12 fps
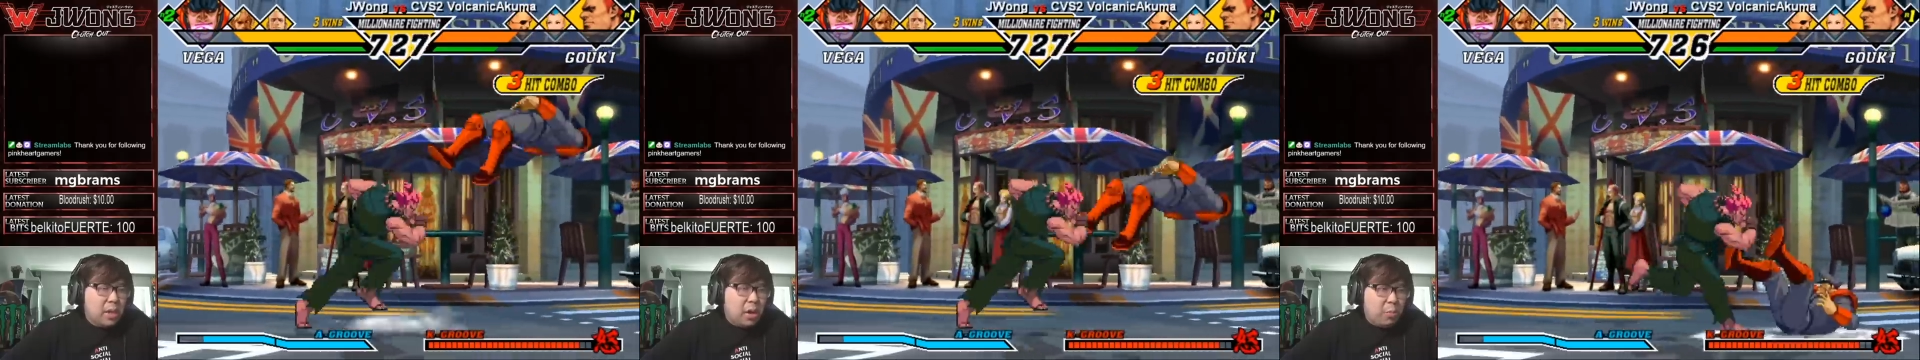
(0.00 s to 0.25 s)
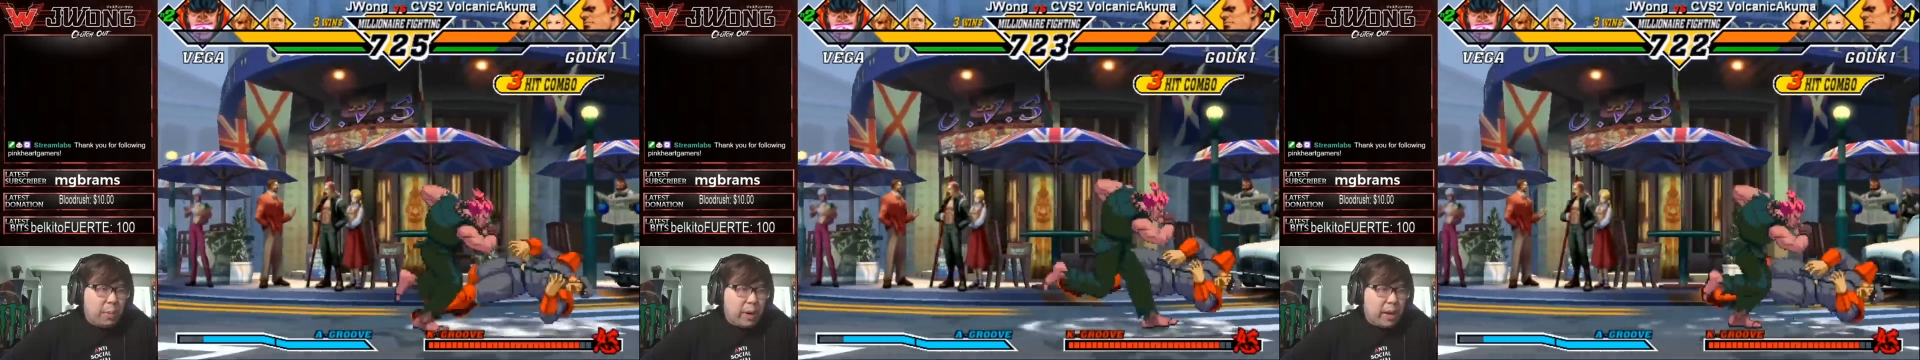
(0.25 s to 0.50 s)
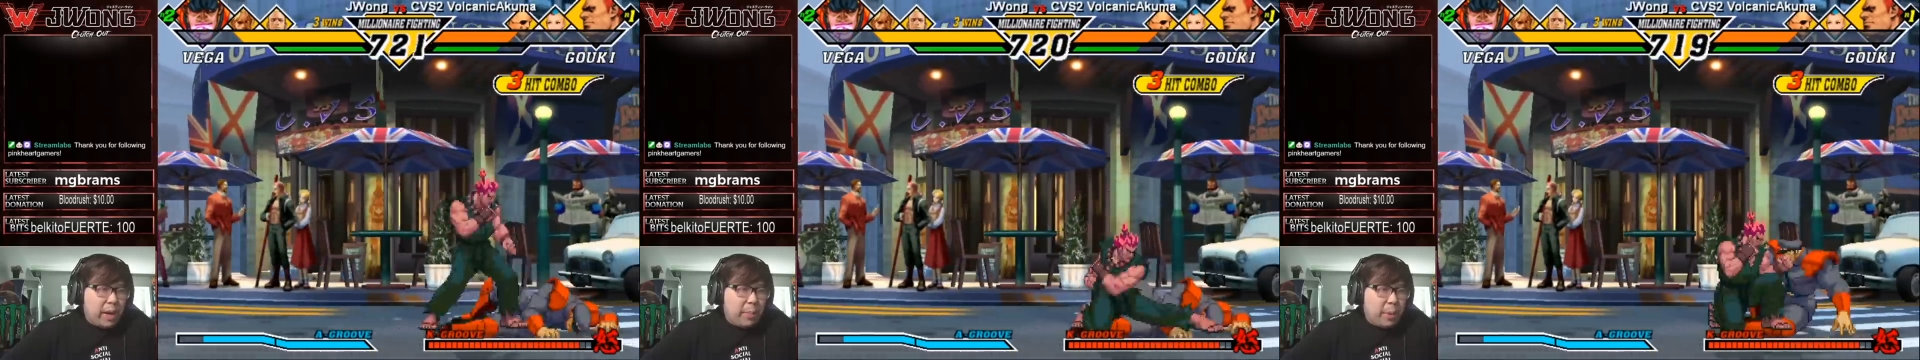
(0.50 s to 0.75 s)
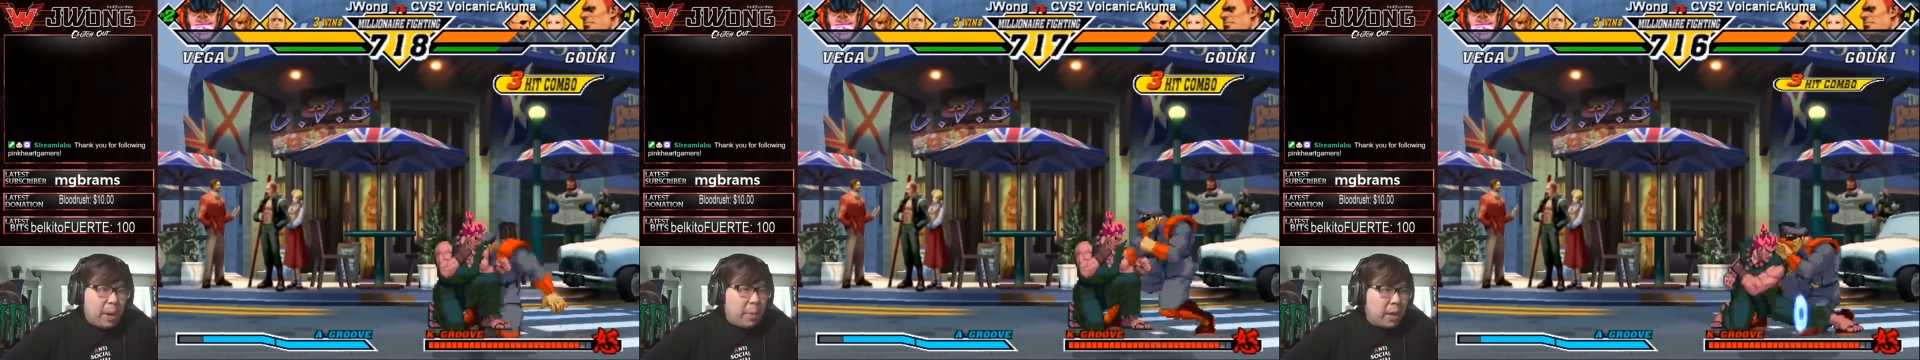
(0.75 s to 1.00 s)
Oh my god.
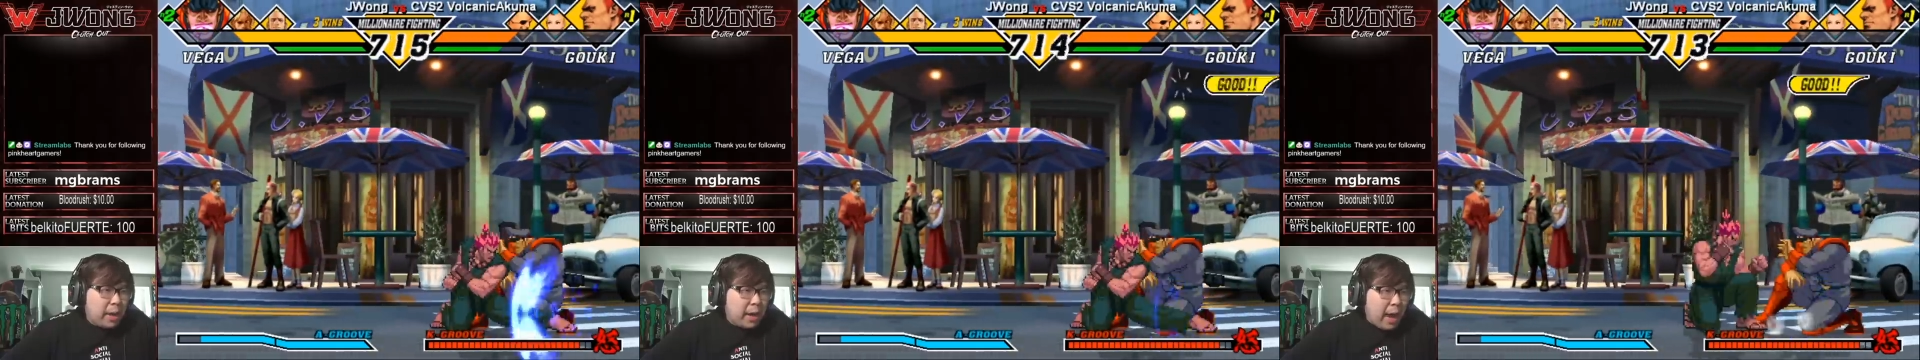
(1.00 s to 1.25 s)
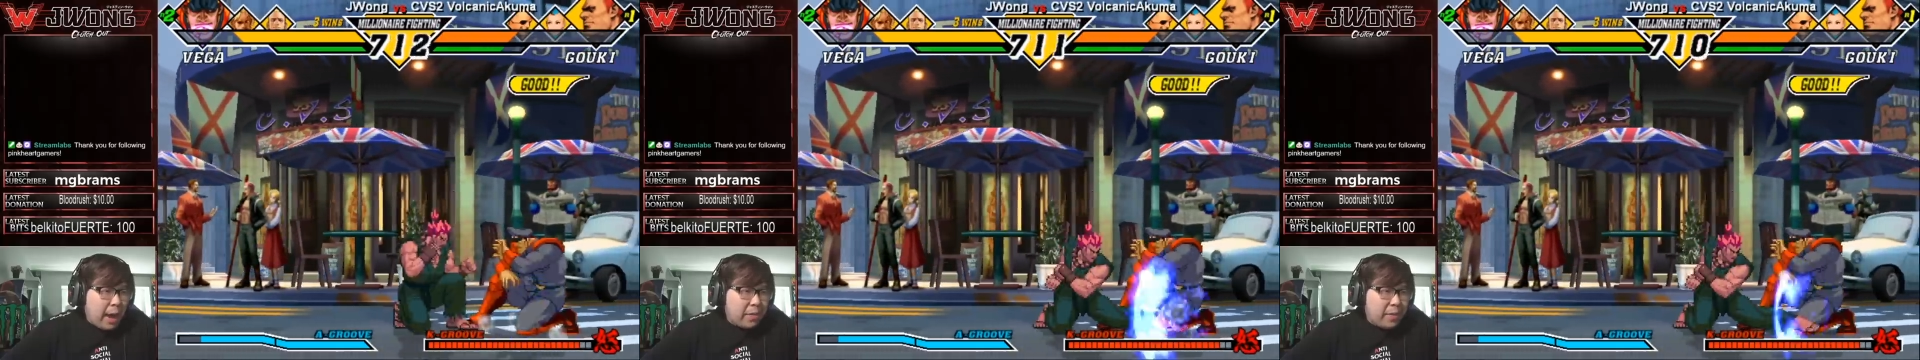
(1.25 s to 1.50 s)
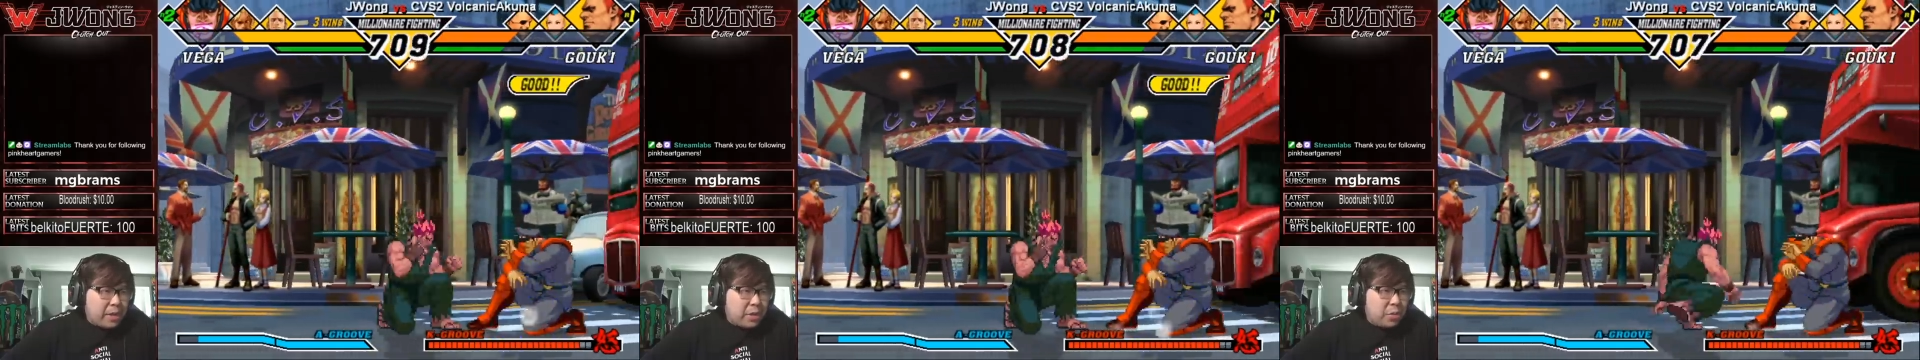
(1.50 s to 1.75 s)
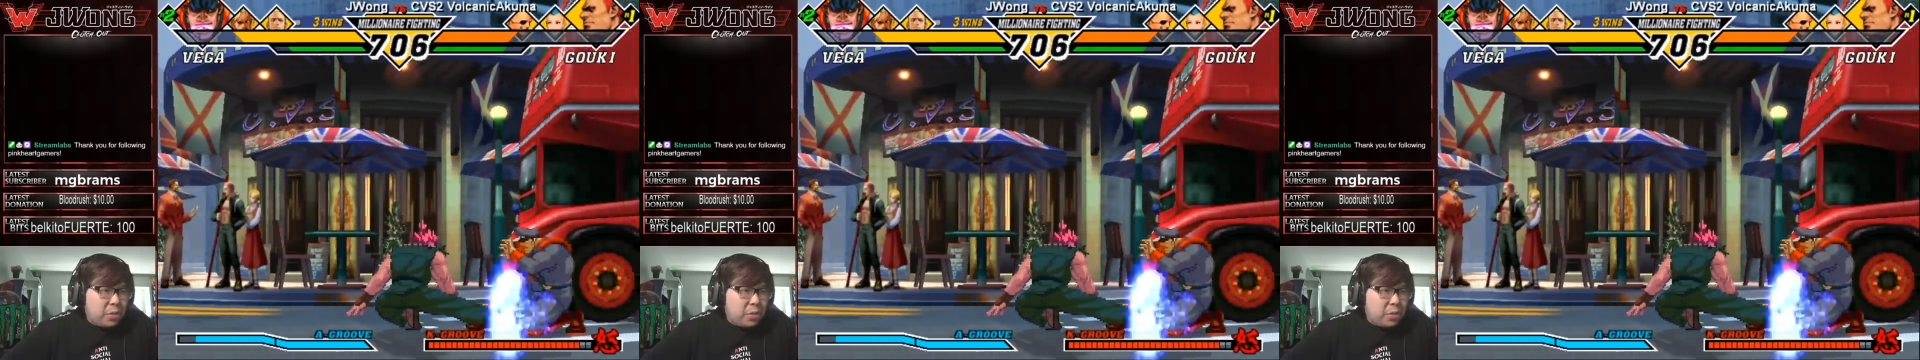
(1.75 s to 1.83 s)
But I'm gonna get activate soon.